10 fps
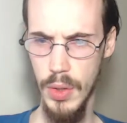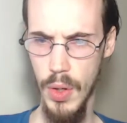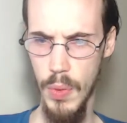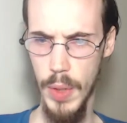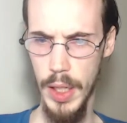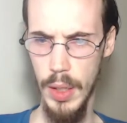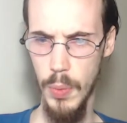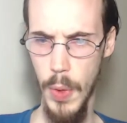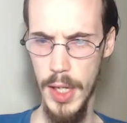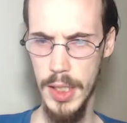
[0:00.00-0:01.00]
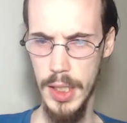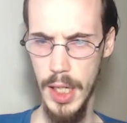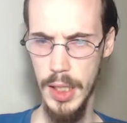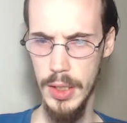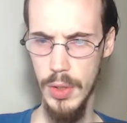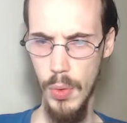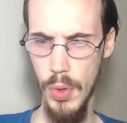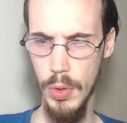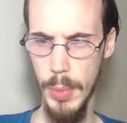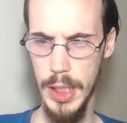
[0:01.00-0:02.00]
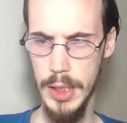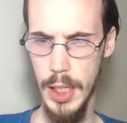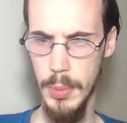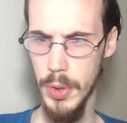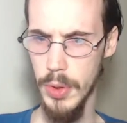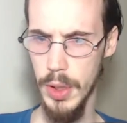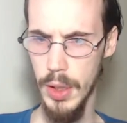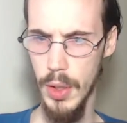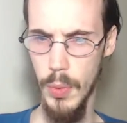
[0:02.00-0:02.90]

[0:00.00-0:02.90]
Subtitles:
Already, why Snake is no longer my standability.